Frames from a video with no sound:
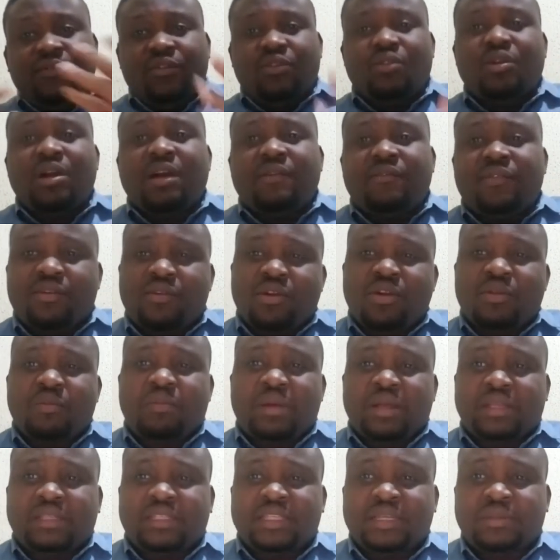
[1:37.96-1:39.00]
have a wrong
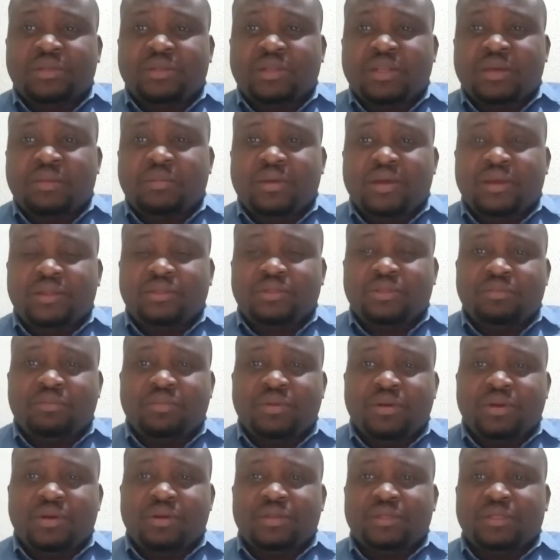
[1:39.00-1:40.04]
perception about your
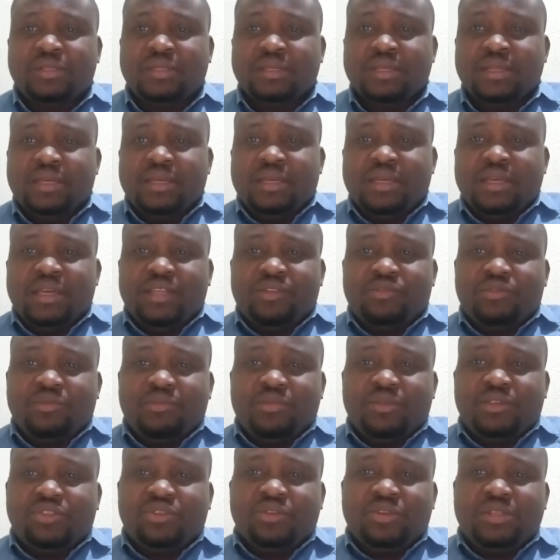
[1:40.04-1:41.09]
boss, it will be
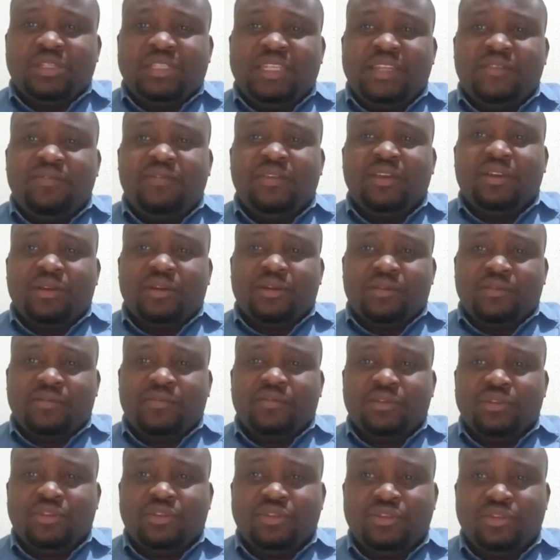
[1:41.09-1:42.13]
so difficult for
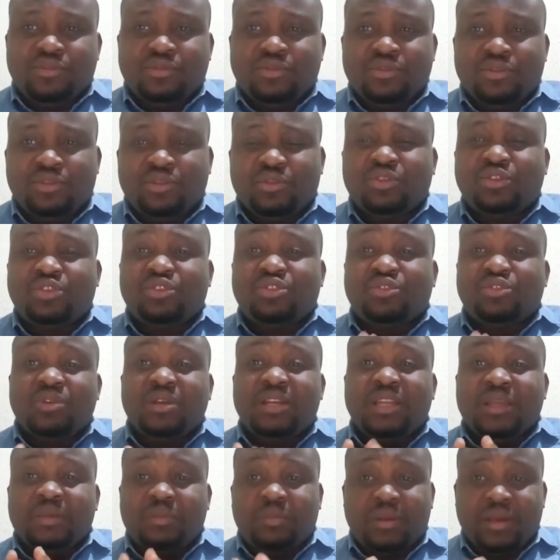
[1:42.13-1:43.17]
you to
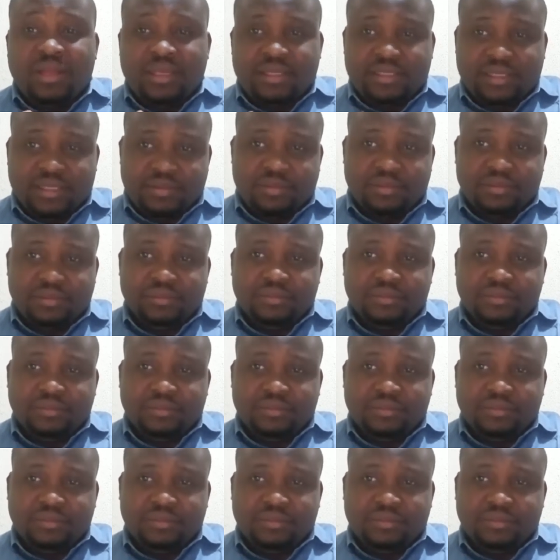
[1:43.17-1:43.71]
truly please him.